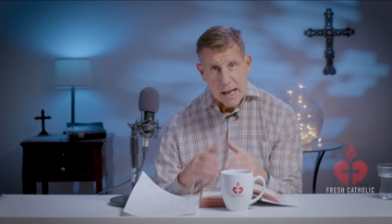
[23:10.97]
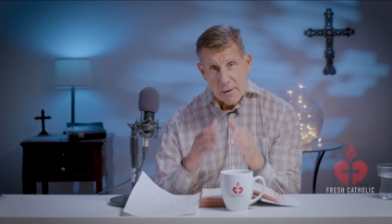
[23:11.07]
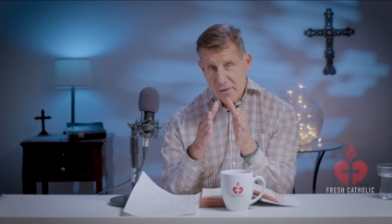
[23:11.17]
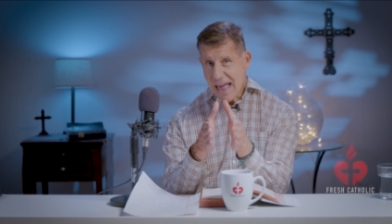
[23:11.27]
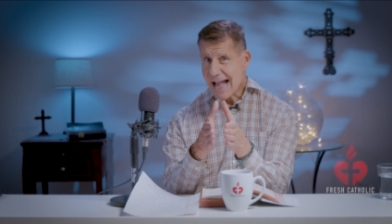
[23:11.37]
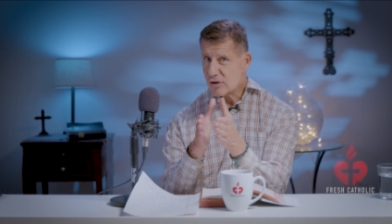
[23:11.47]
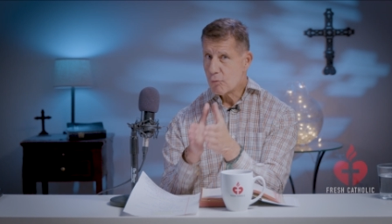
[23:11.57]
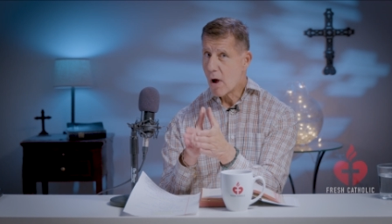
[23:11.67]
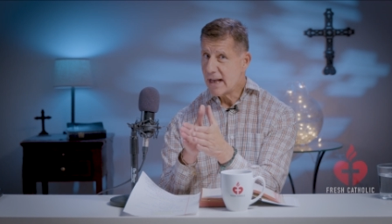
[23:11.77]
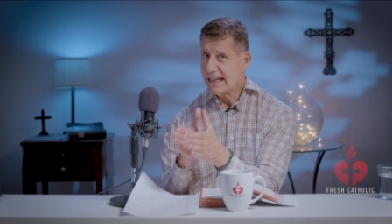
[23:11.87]
That's
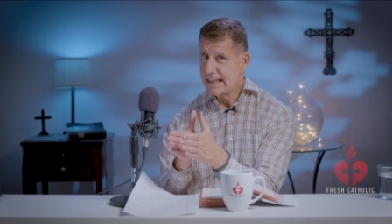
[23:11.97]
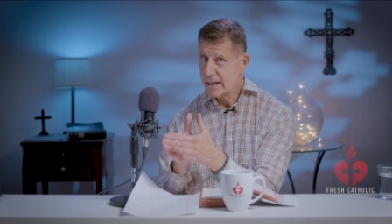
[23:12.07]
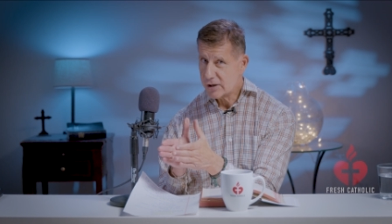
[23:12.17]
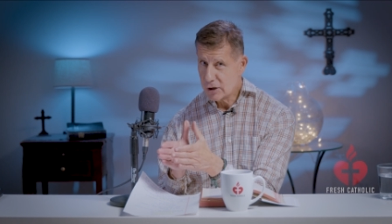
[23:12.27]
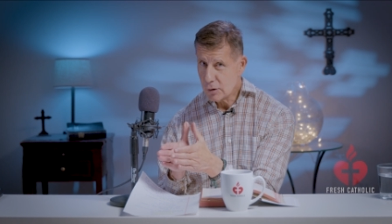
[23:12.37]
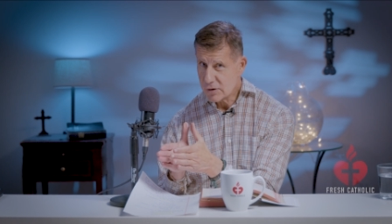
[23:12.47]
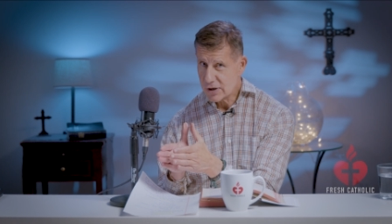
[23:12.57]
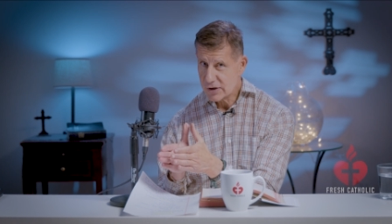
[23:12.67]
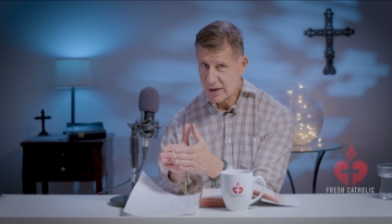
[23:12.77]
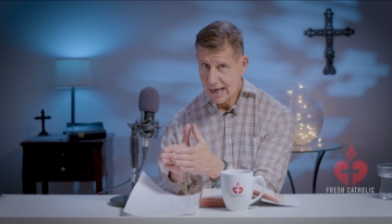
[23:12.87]
why he
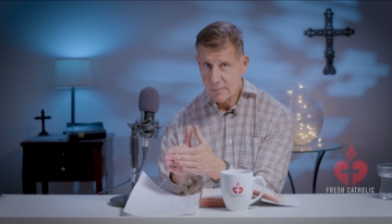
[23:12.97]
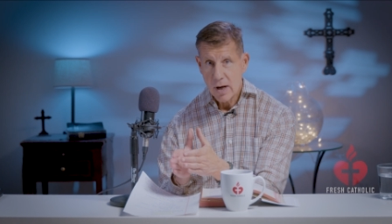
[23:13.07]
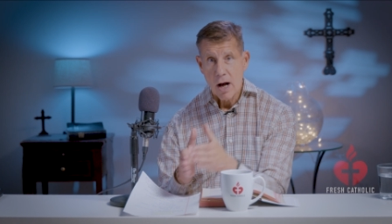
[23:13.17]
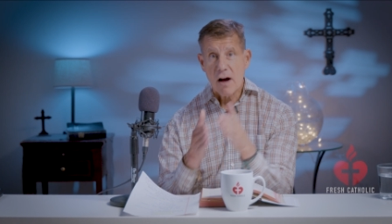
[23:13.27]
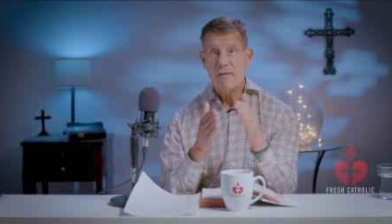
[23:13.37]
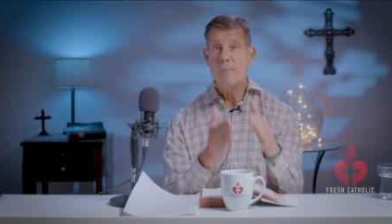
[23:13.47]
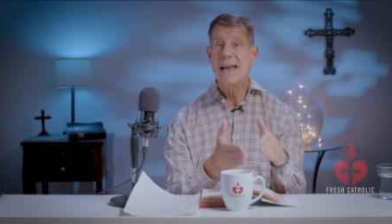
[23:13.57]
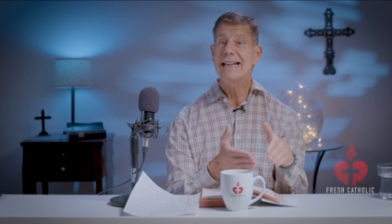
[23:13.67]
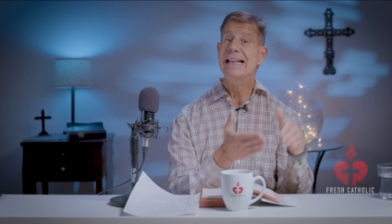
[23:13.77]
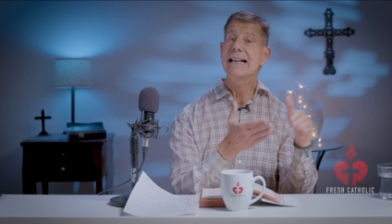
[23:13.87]
accuses them of
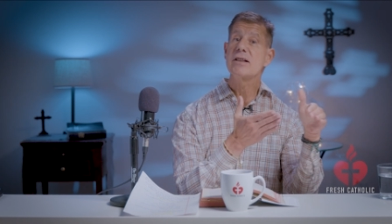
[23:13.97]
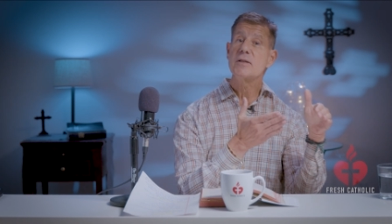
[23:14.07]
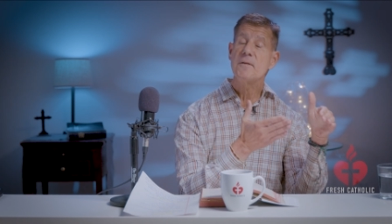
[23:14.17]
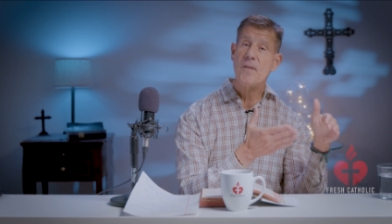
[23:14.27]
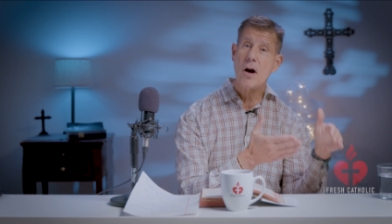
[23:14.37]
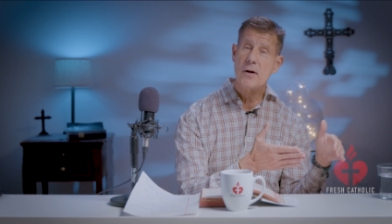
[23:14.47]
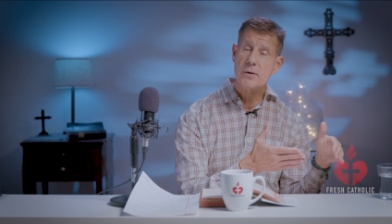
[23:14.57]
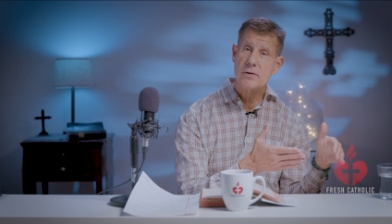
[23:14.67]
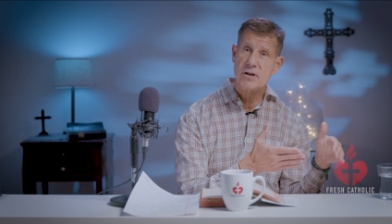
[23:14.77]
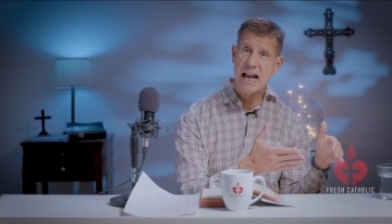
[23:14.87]
making his
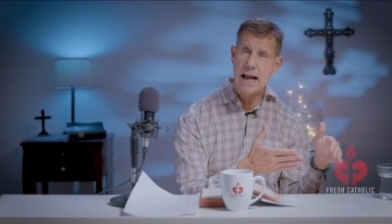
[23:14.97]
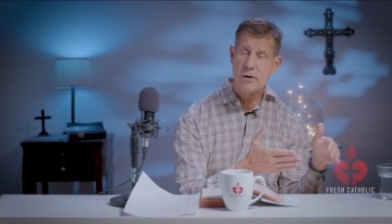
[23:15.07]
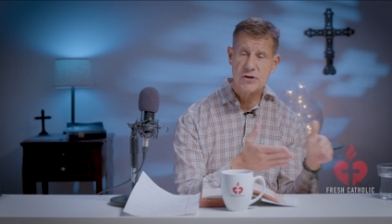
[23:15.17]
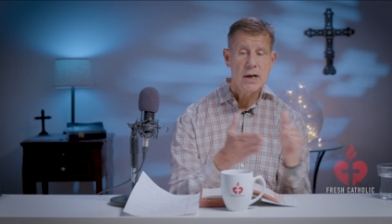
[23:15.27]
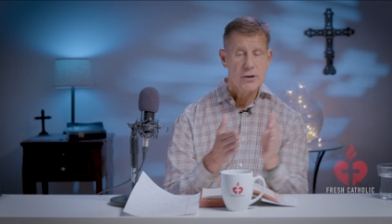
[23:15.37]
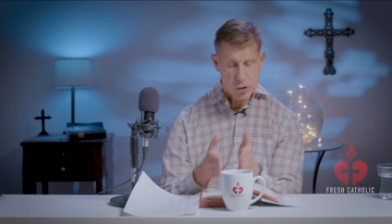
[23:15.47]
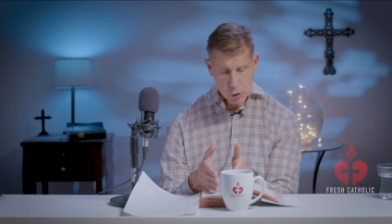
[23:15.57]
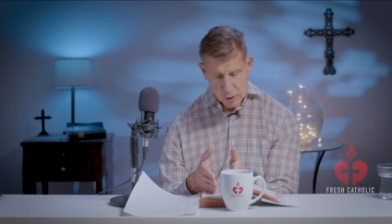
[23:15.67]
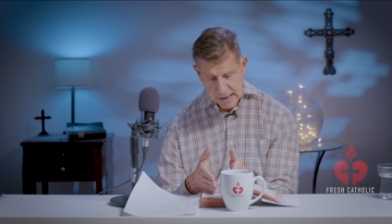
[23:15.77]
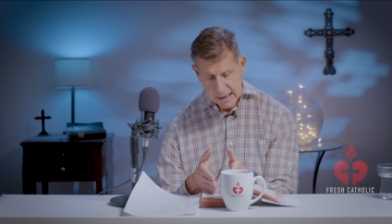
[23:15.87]
Father's house,
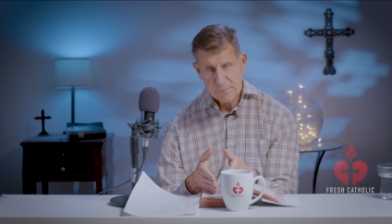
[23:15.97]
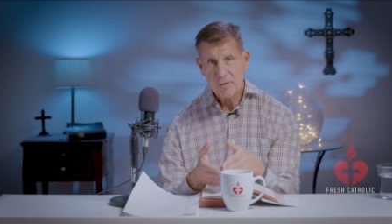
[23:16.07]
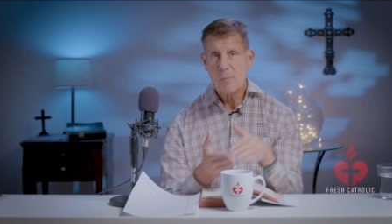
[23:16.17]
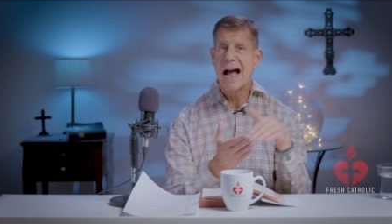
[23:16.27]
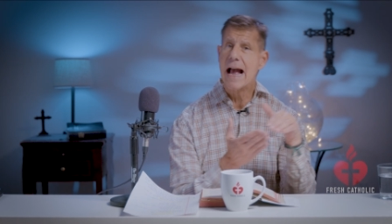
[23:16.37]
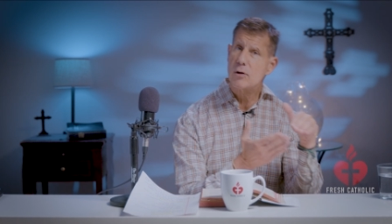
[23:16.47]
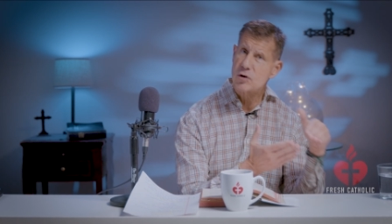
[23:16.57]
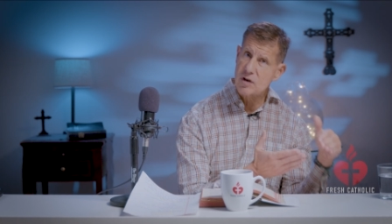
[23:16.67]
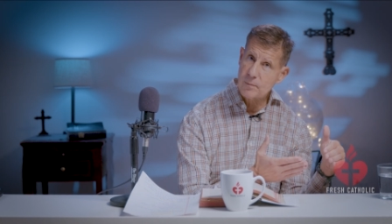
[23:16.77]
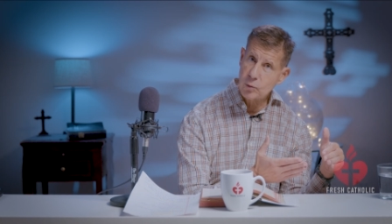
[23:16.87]
turning it from a
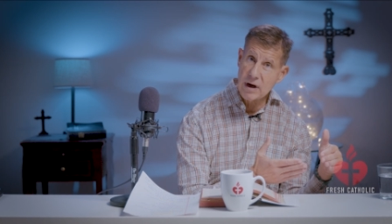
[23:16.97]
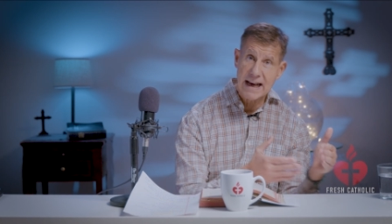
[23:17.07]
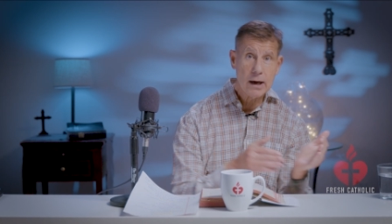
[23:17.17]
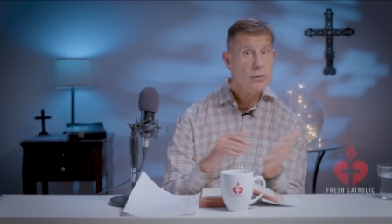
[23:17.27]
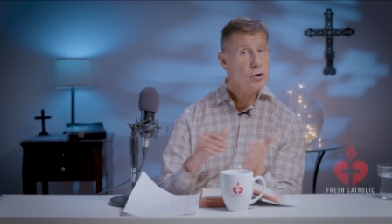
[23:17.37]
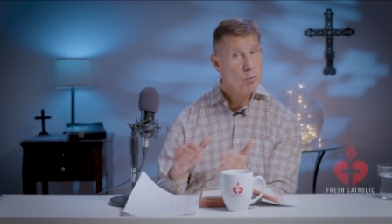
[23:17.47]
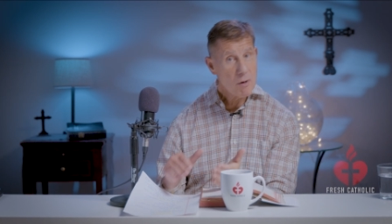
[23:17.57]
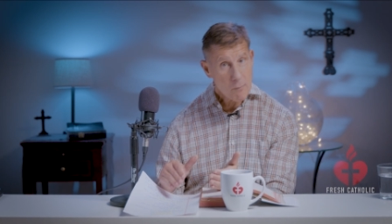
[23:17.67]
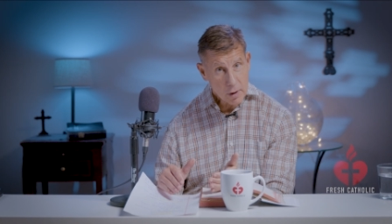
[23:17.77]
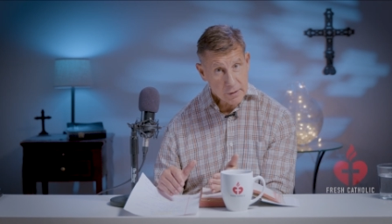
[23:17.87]
house of prayer to
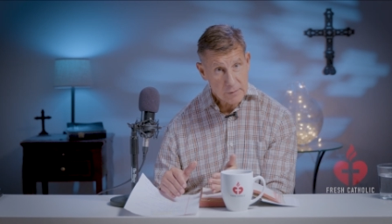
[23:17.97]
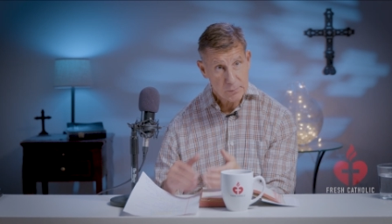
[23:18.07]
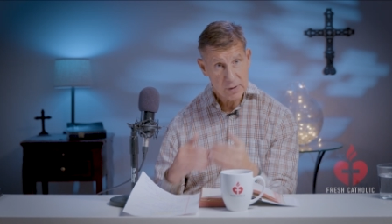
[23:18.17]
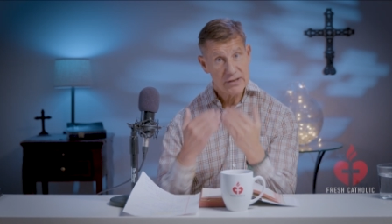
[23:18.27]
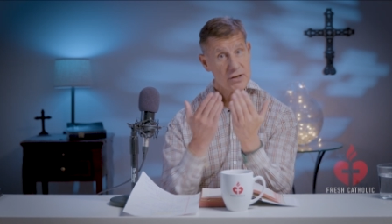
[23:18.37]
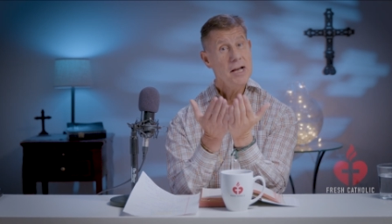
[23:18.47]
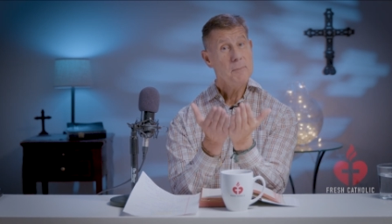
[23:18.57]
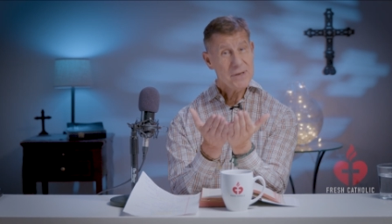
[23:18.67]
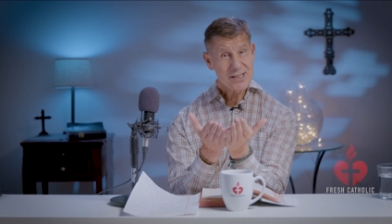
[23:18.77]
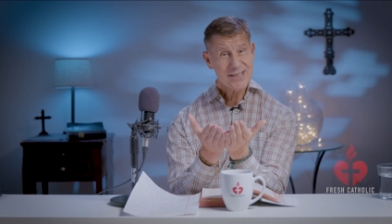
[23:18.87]
a marketplace,
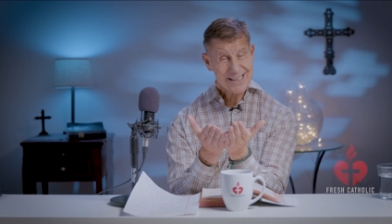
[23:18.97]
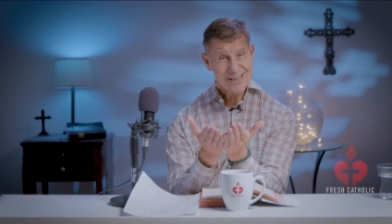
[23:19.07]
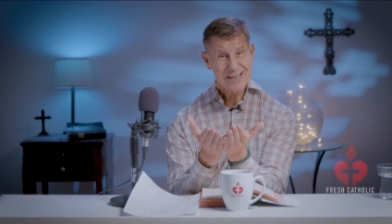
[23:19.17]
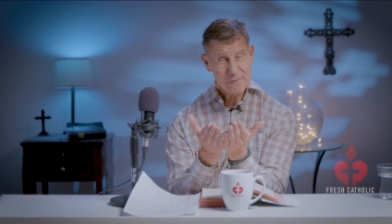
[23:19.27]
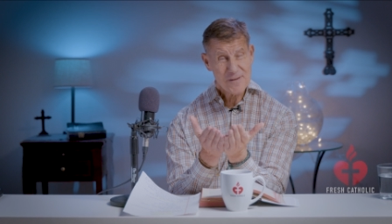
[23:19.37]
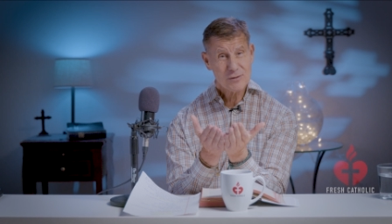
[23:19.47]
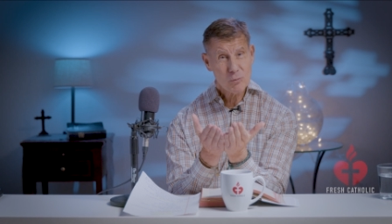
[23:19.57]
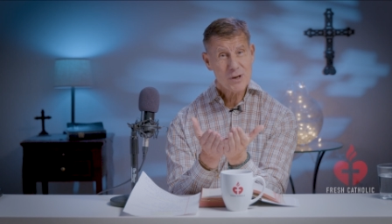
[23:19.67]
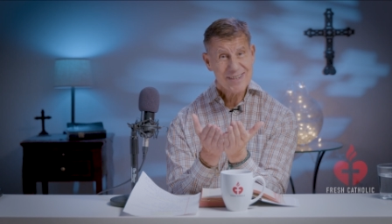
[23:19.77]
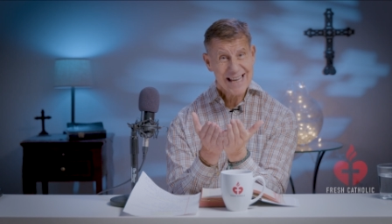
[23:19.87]
because that's in effect
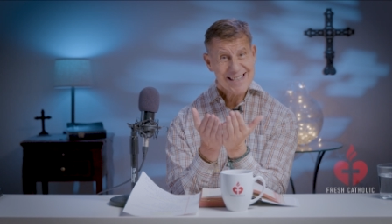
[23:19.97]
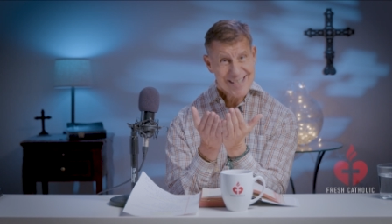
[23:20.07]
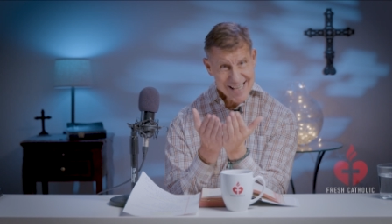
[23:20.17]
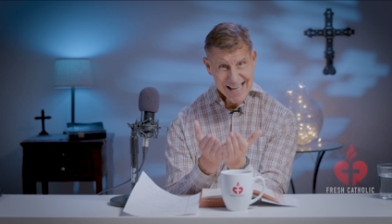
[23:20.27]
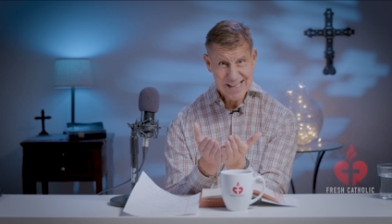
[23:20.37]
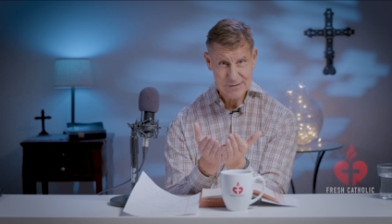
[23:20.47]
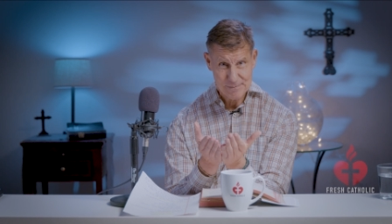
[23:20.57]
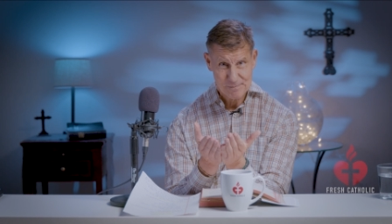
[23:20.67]
what they did,